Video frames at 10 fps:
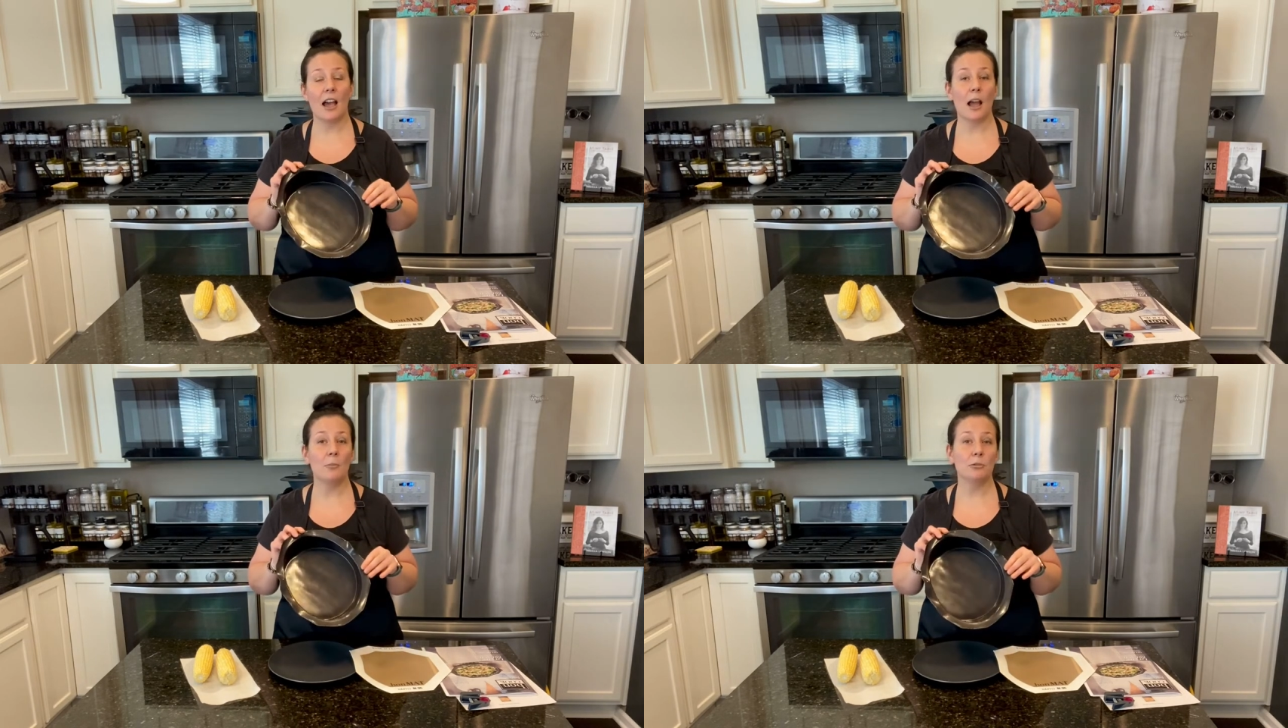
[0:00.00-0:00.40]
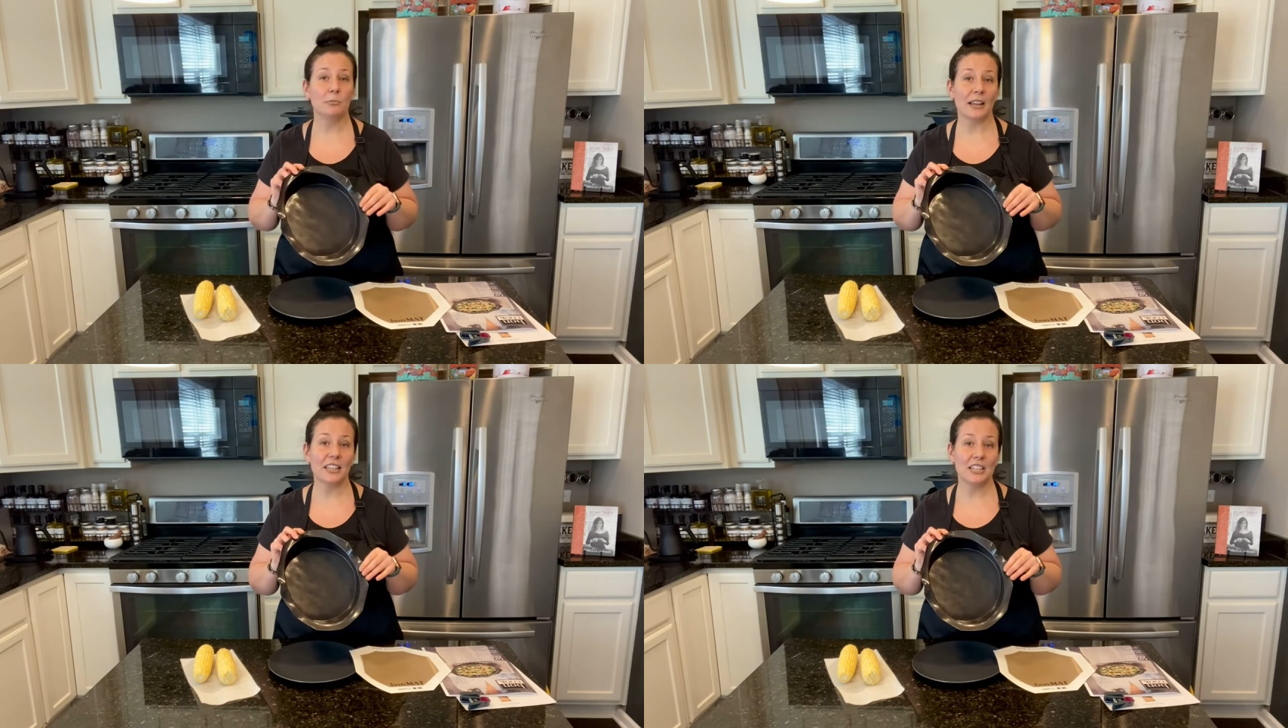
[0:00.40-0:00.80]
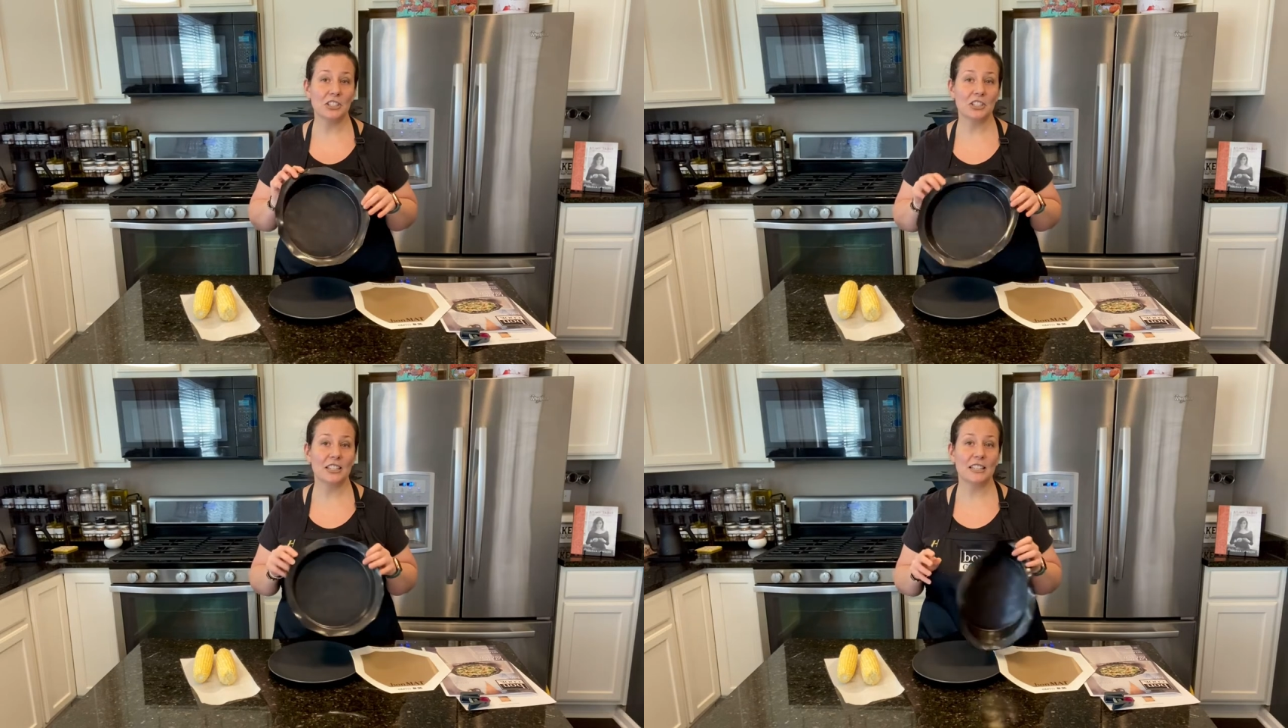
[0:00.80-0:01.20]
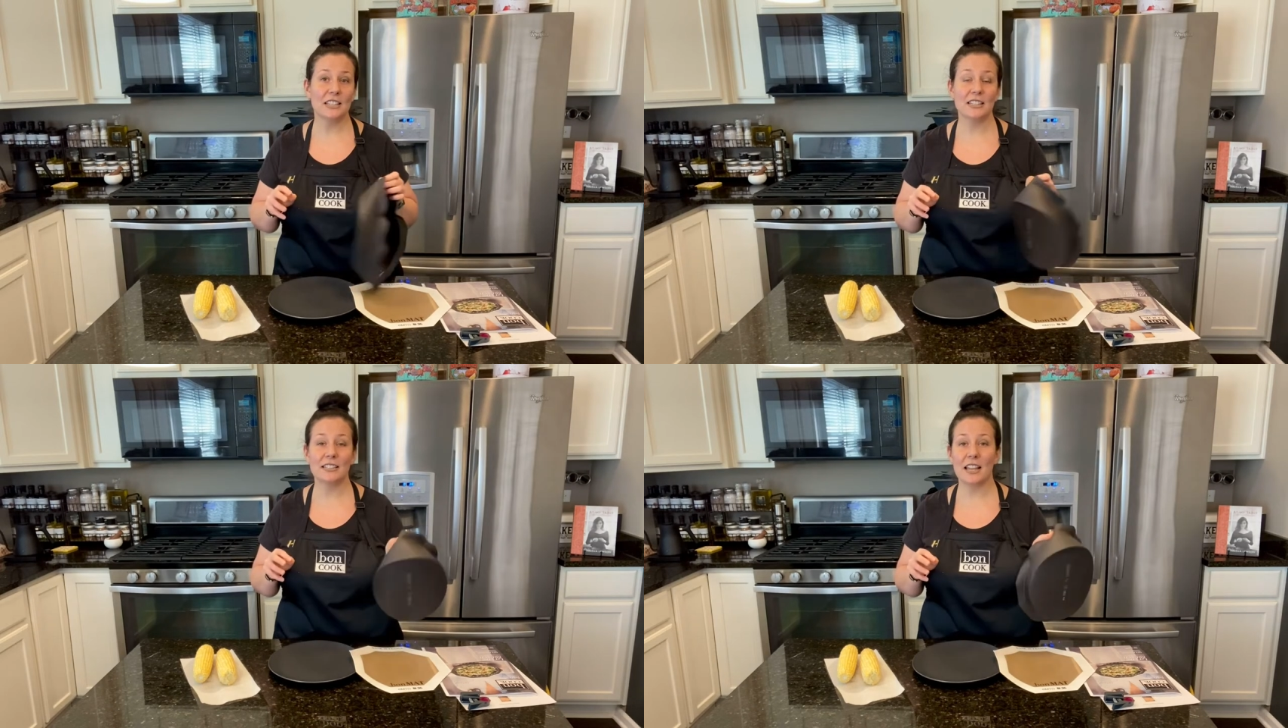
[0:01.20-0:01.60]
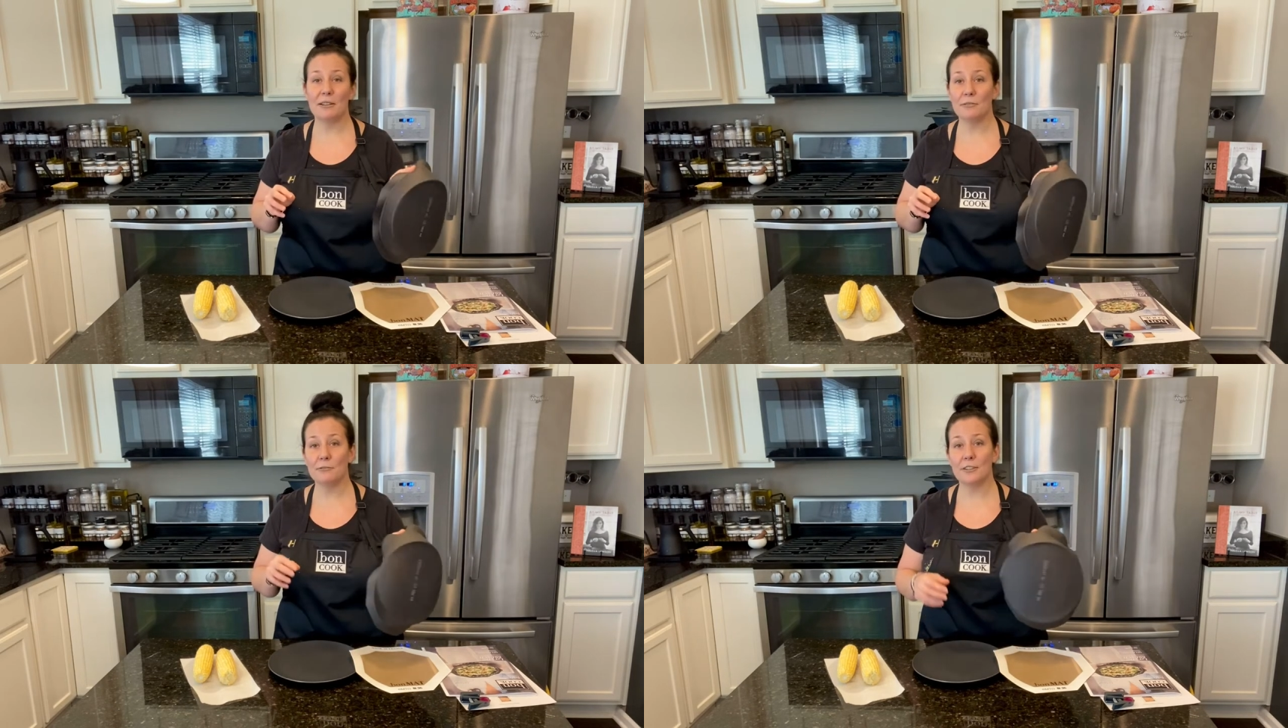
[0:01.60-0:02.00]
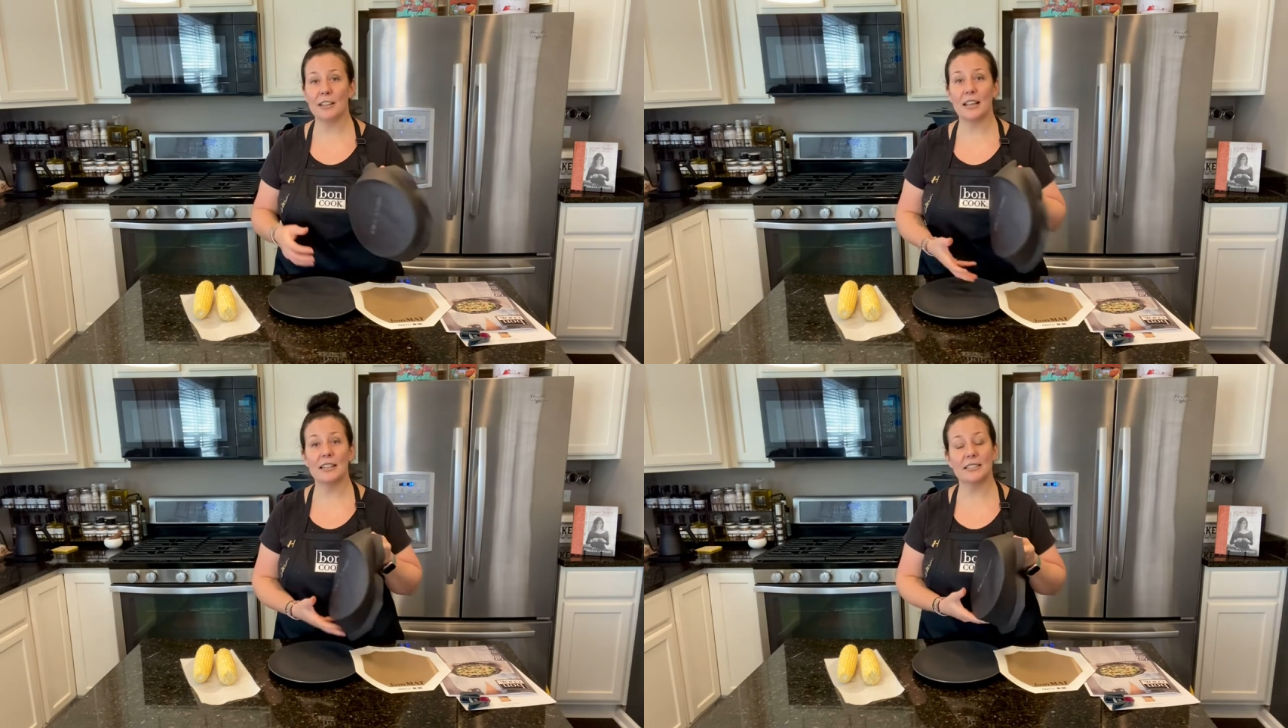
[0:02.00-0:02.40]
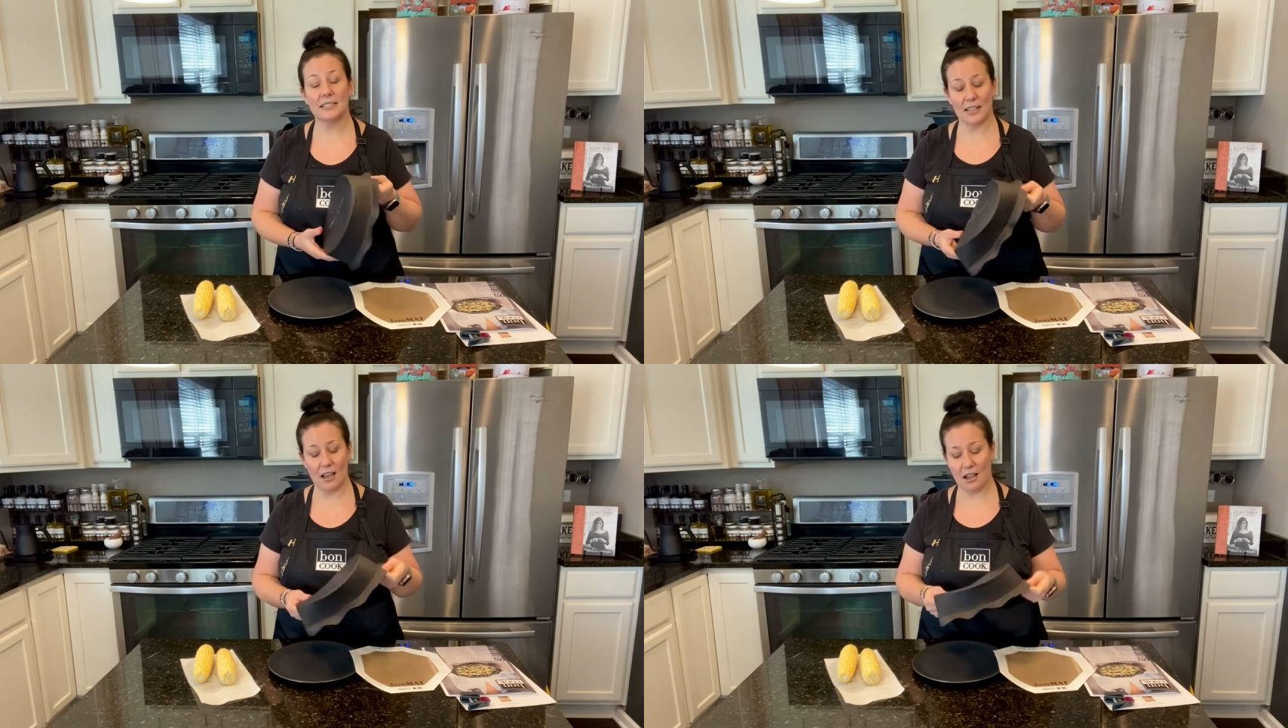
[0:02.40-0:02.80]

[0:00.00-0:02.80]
I put my quiches, everything. It's